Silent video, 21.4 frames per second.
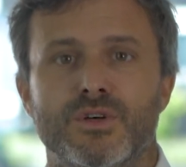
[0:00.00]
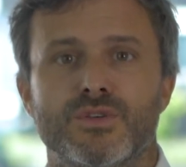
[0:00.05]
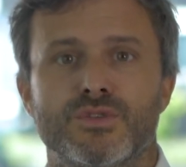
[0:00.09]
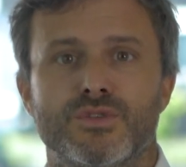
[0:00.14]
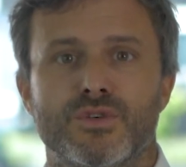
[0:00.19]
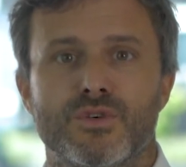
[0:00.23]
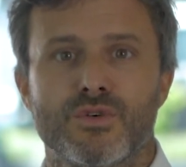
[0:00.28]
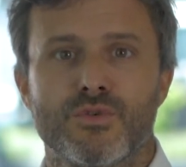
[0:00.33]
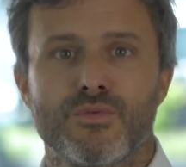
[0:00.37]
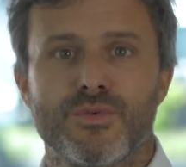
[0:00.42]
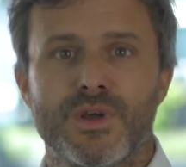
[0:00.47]

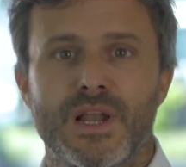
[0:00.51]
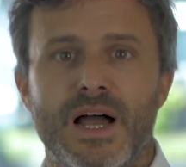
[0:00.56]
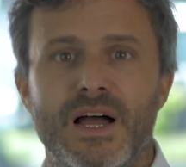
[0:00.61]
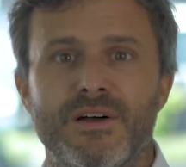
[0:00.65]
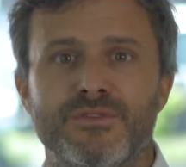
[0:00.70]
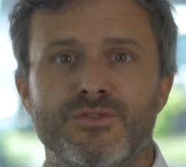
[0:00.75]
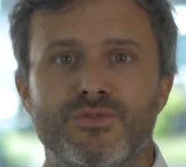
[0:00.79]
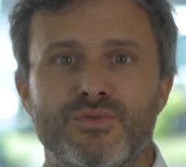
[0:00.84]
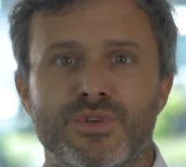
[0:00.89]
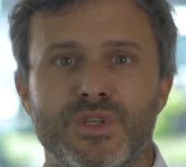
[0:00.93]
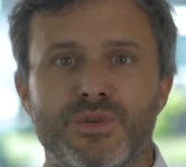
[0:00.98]
So you will
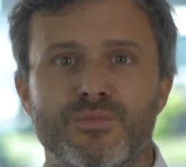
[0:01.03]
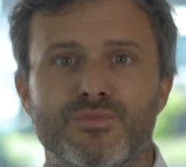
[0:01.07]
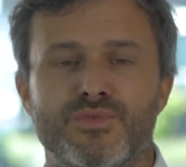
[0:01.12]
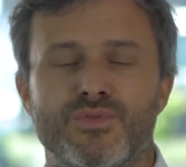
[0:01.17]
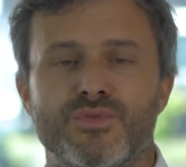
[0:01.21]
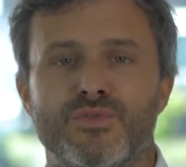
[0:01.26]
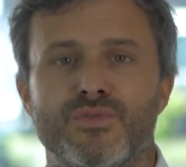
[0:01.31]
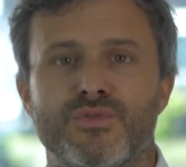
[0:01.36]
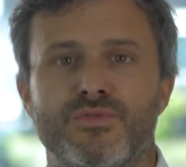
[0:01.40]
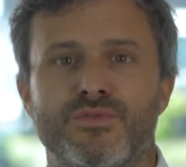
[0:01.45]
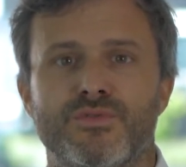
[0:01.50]
have to
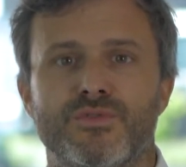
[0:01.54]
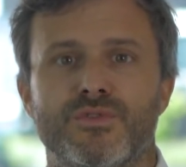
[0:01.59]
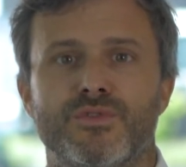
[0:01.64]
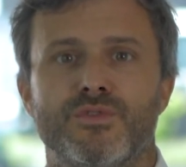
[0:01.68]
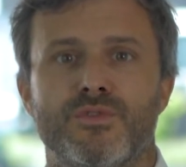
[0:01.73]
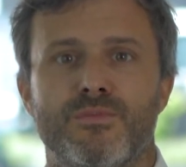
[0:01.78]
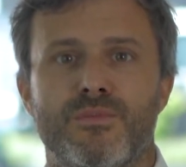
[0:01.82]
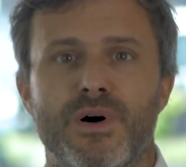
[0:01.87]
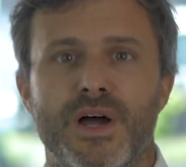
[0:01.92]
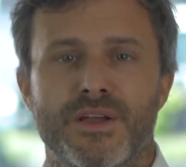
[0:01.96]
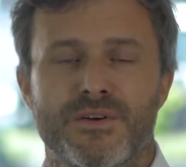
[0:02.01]
improve
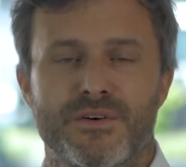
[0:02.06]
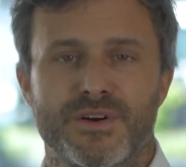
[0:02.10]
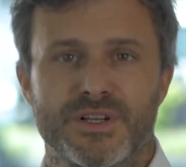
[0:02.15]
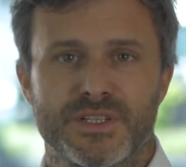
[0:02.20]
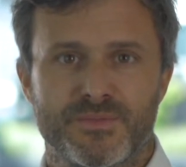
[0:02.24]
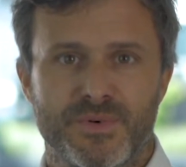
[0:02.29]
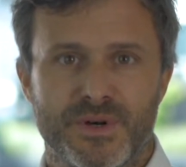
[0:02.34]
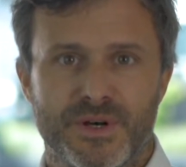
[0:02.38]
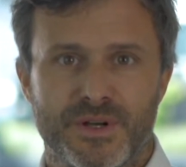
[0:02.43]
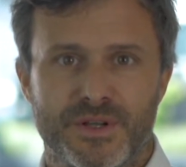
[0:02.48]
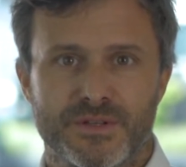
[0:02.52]
the buyer
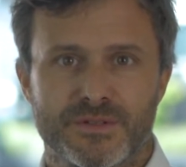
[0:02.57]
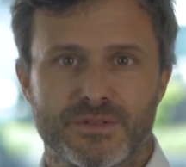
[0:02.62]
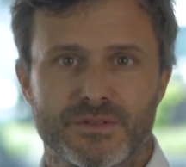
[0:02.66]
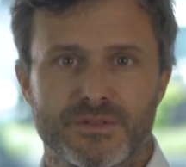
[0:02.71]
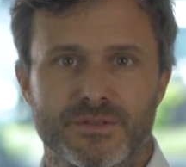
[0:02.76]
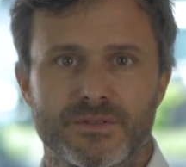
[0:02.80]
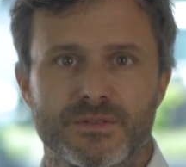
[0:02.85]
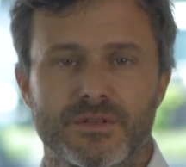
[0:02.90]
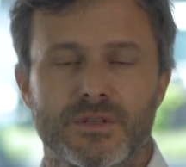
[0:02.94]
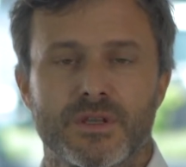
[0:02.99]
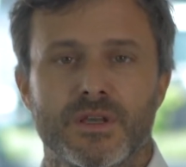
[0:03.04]

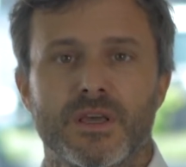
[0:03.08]
experience.